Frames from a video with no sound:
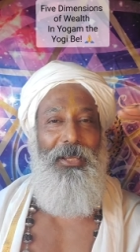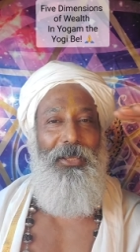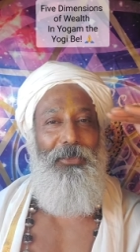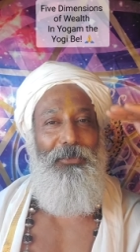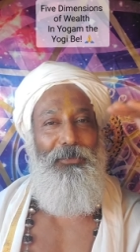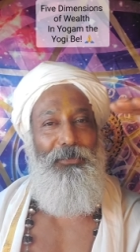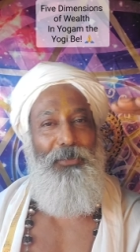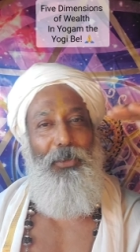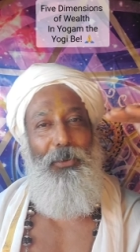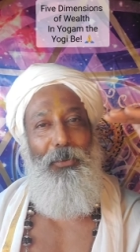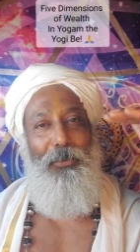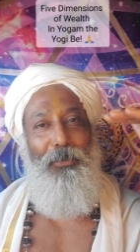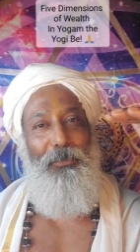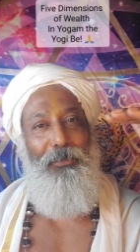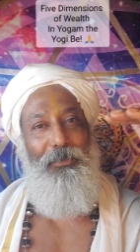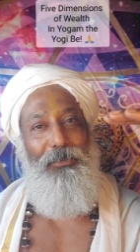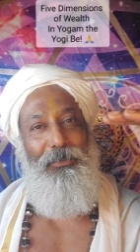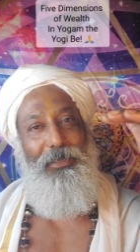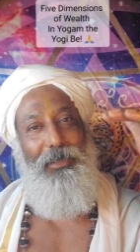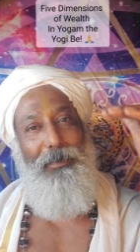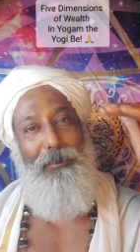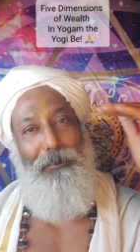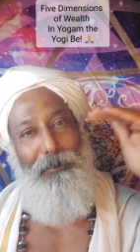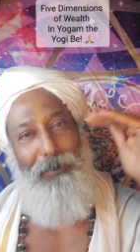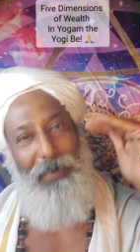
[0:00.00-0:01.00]
So
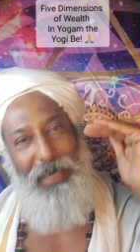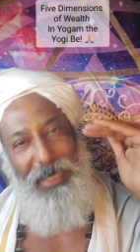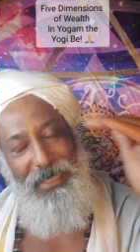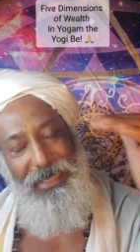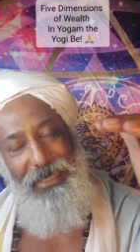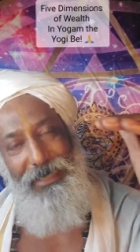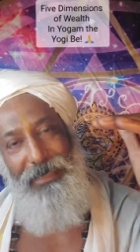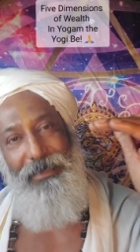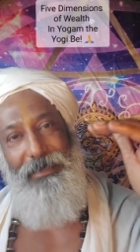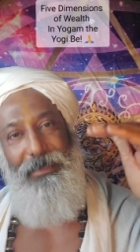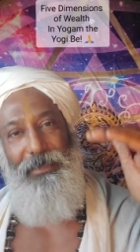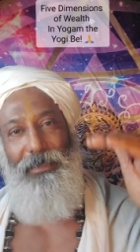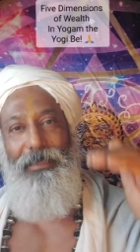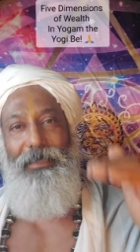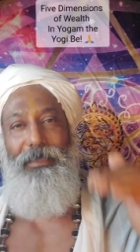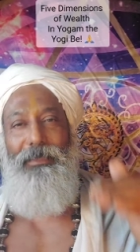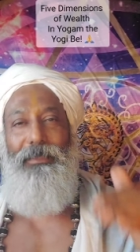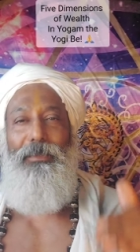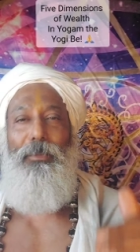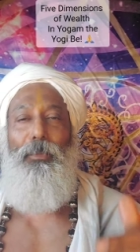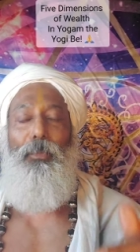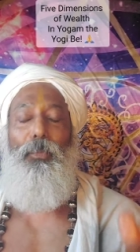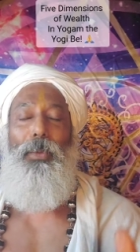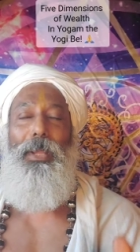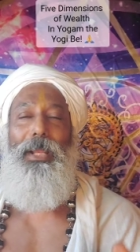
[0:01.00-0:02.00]
the mind is
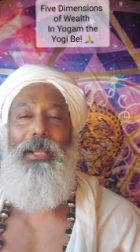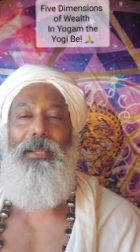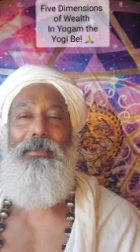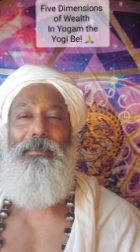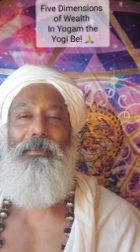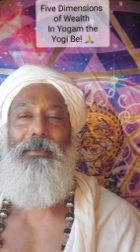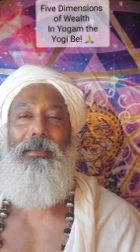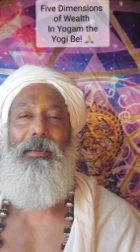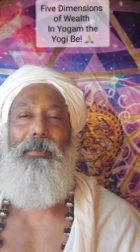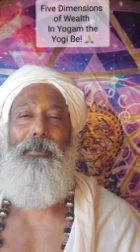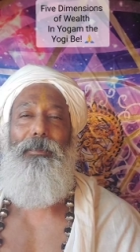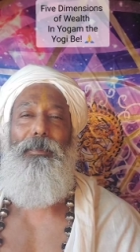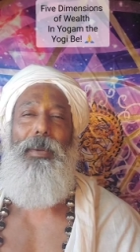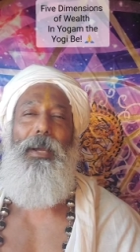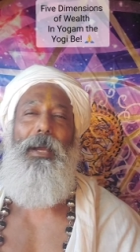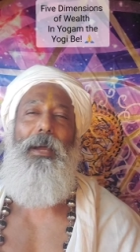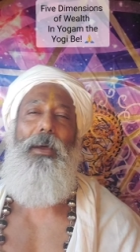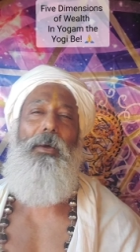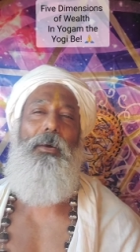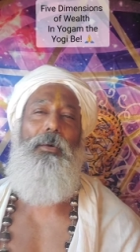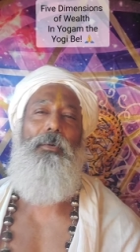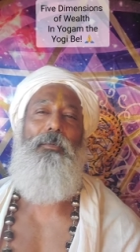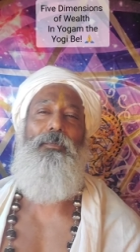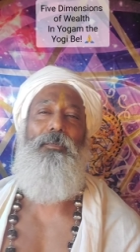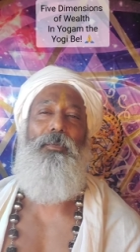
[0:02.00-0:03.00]
a wealth, a
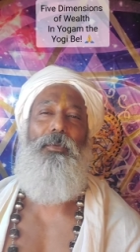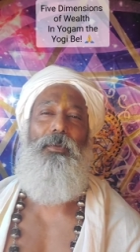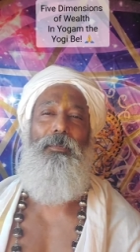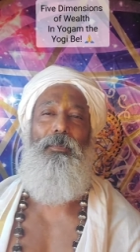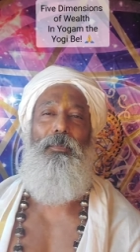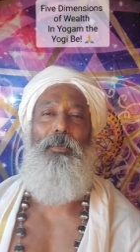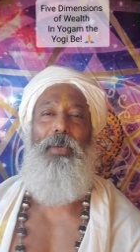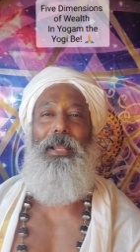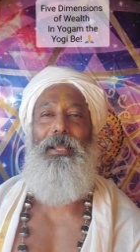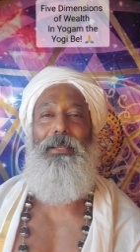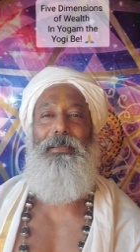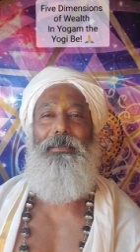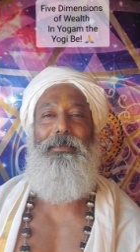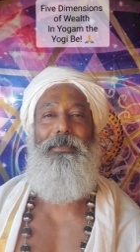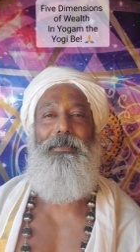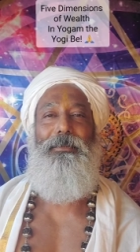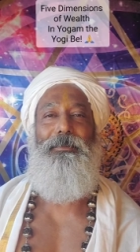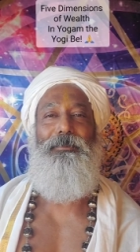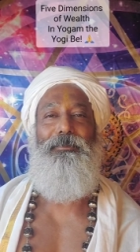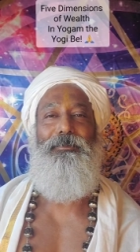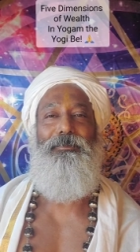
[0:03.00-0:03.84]
powerful wealth.